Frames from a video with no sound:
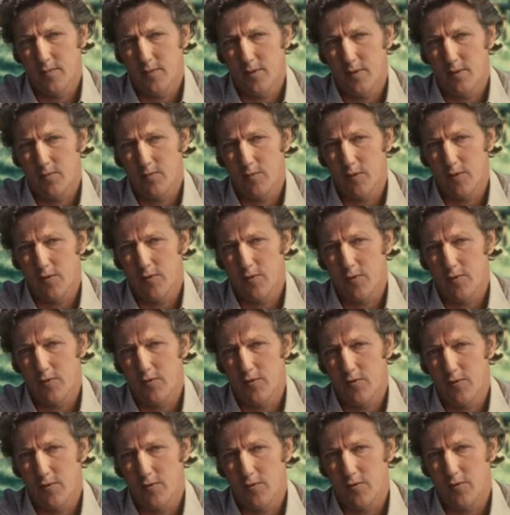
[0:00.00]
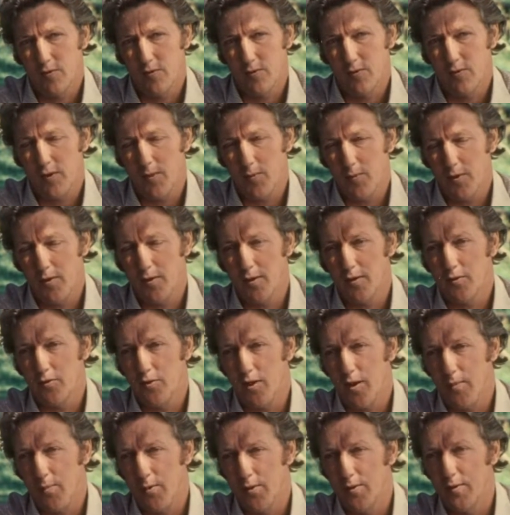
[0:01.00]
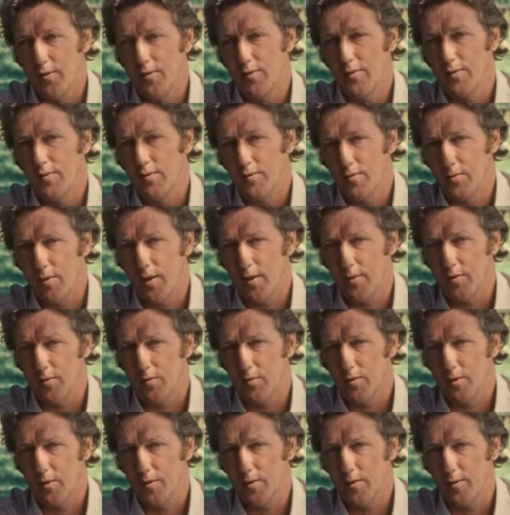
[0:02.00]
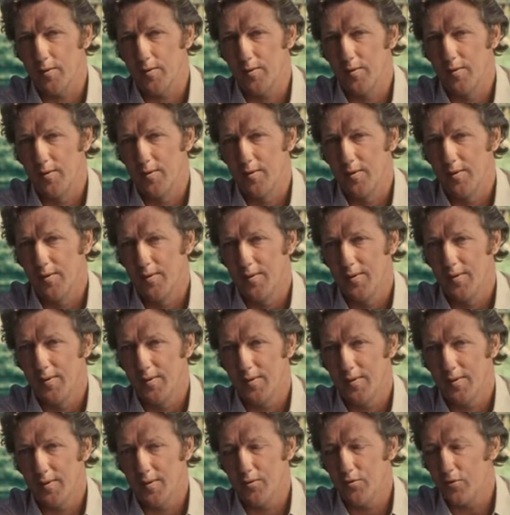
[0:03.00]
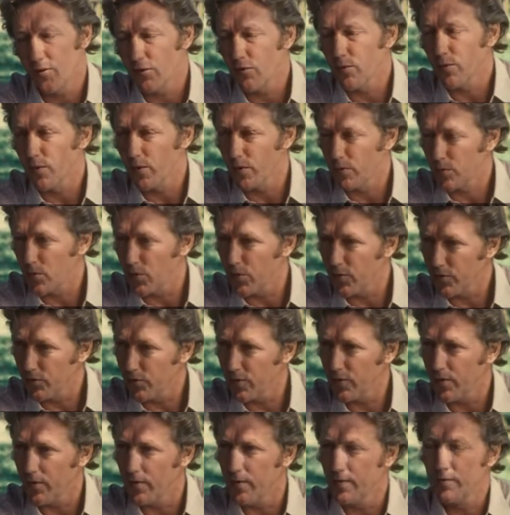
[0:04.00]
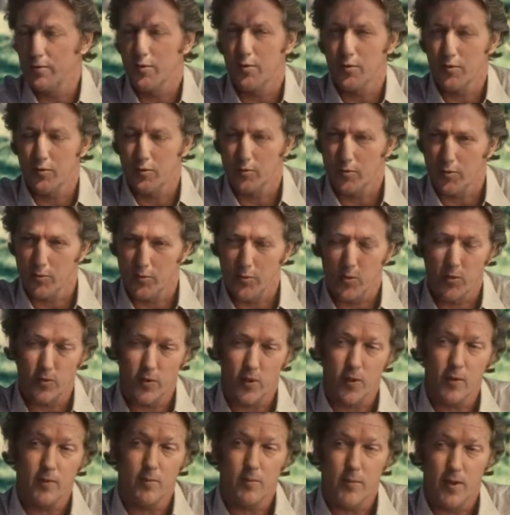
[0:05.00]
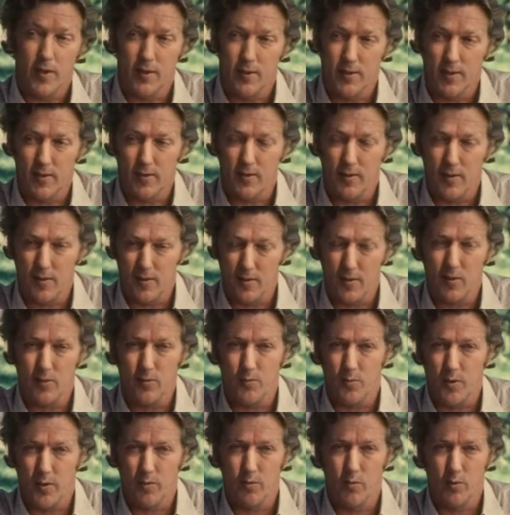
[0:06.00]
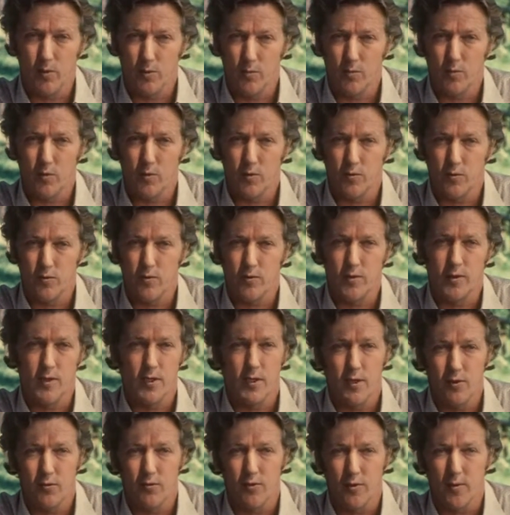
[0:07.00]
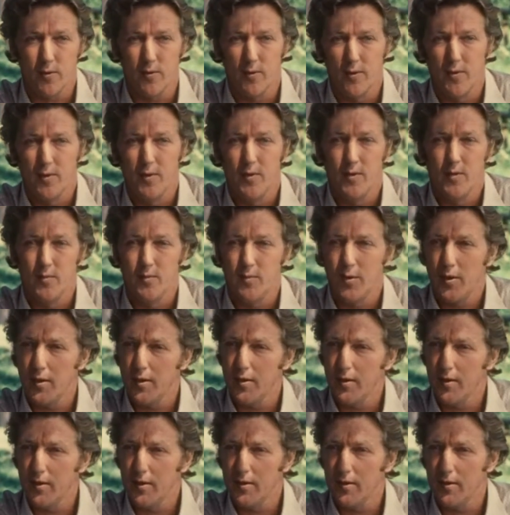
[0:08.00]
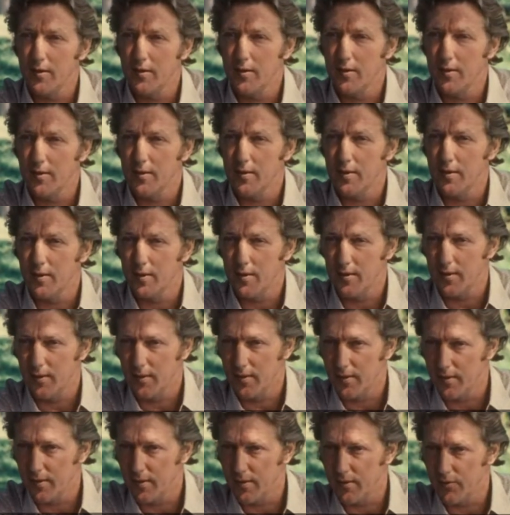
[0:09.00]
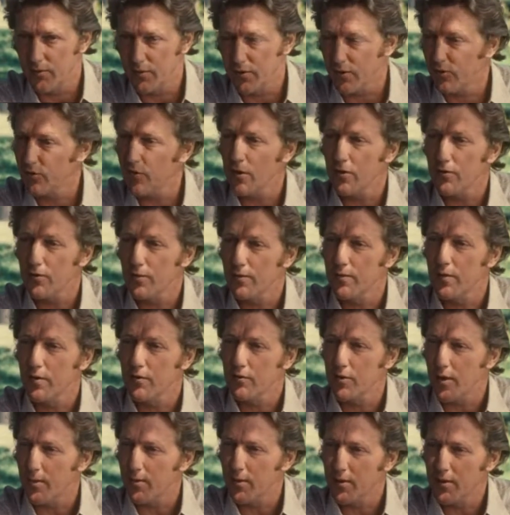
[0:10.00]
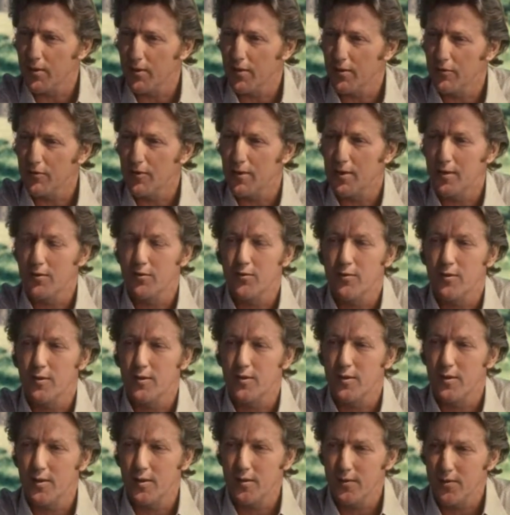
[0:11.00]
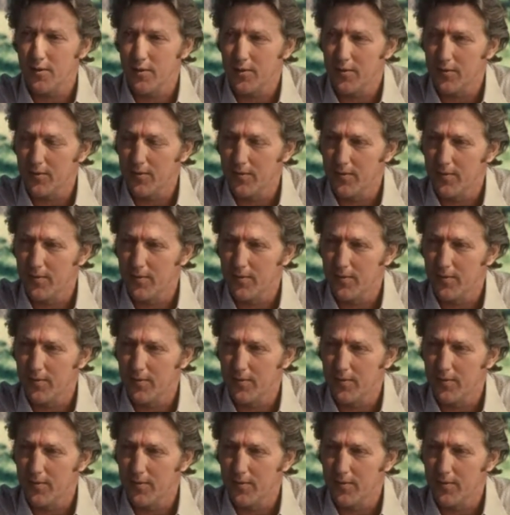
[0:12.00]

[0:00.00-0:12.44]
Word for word: it, it, it's, it's something that's happened throughout the world uh, since World War II. Of course, was brought on mainly a lot by World War II in Asia by the uh, success of the Japanese against the colonialists.